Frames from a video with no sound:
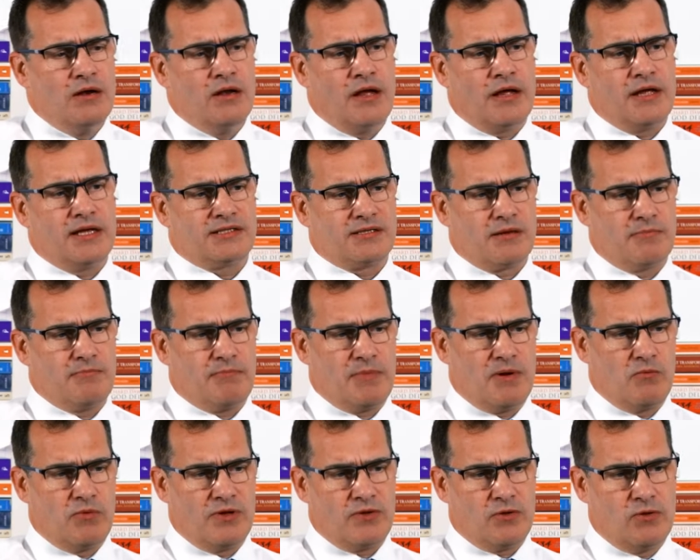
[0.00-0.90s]
Look, it's,
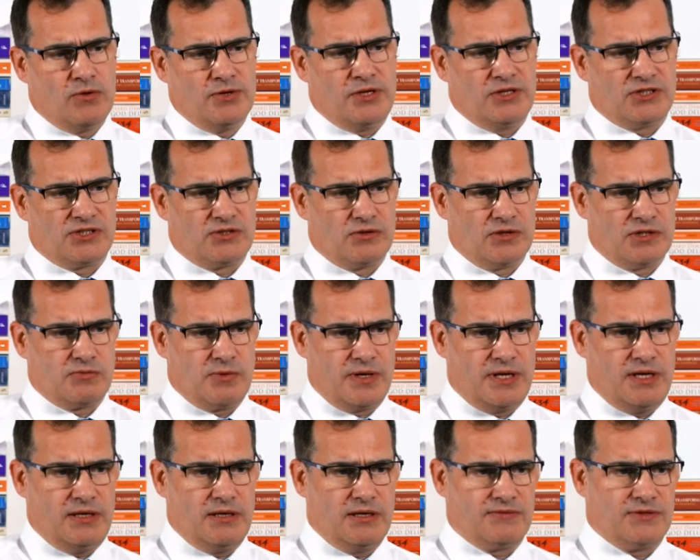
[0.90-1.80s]
with all news stories,
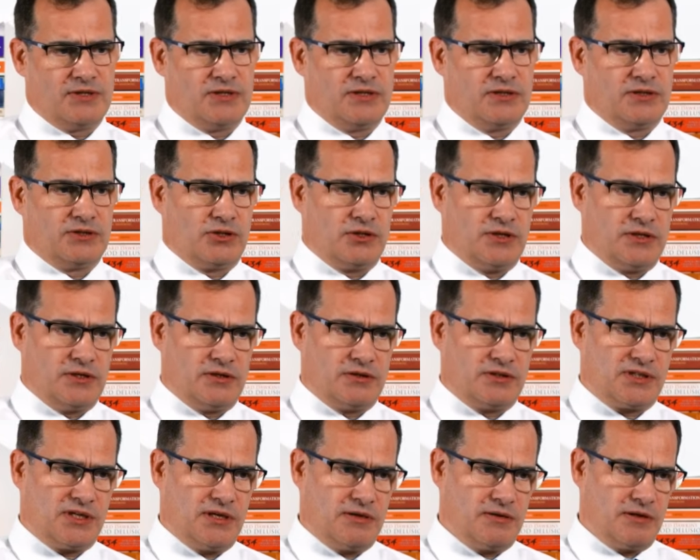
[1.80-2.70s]
we love to try and
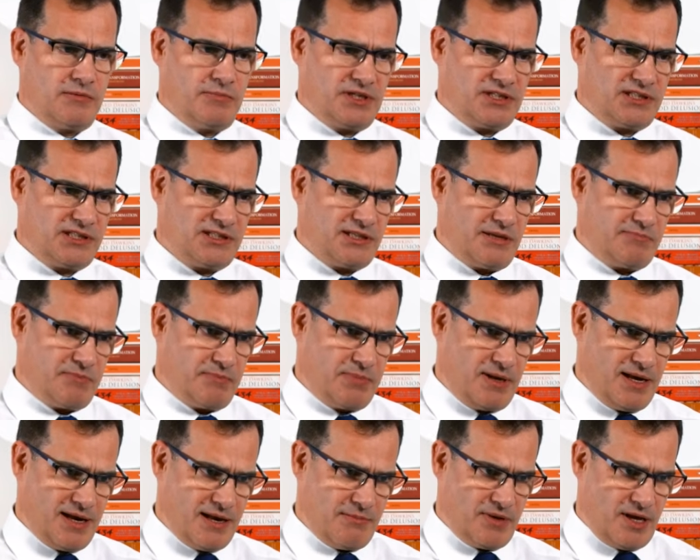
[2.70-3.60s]
understand the business
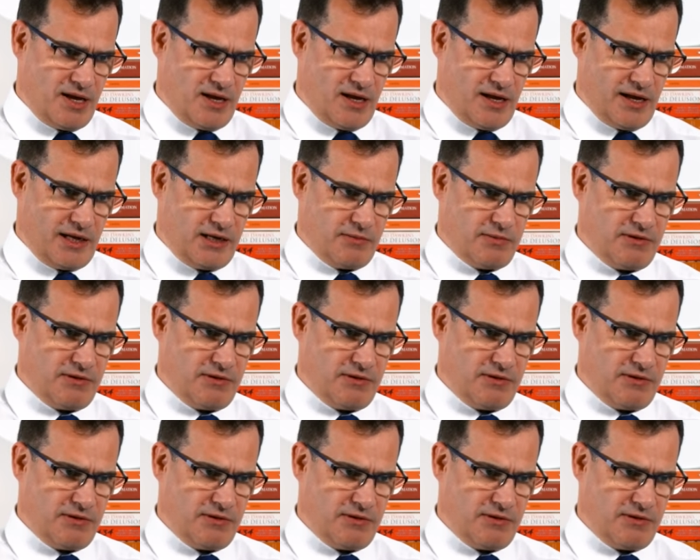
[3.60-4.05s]
plan behind it.